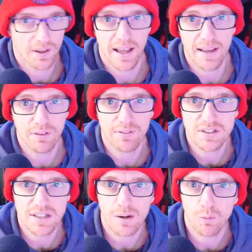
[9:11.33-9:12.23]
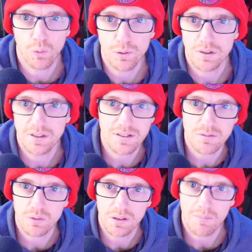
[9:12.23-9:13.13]
And even if it's out of wood, it
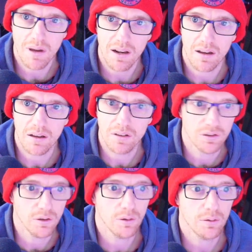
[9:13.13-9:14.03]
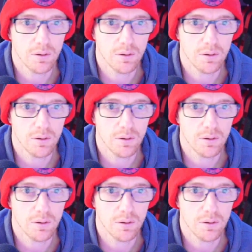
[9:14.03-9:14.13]
doesn't really matter, you know?